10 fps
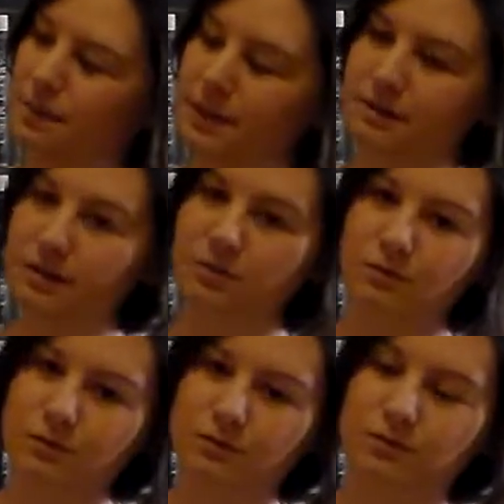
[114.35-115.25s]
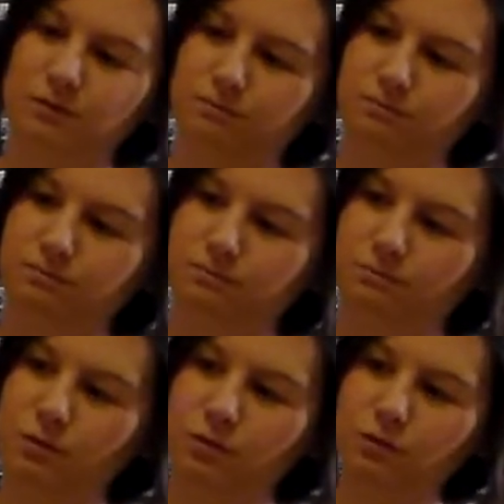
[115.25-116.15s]
Miriam
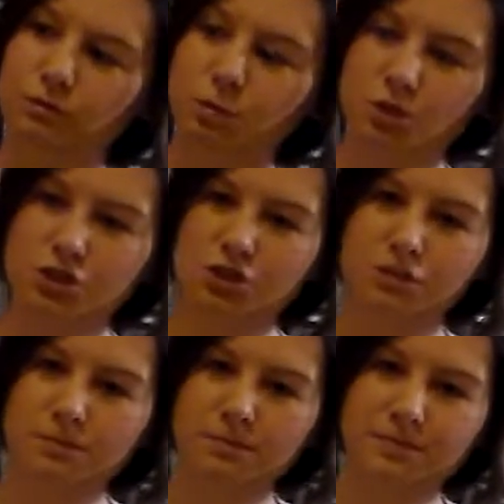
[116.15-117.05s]
Forster.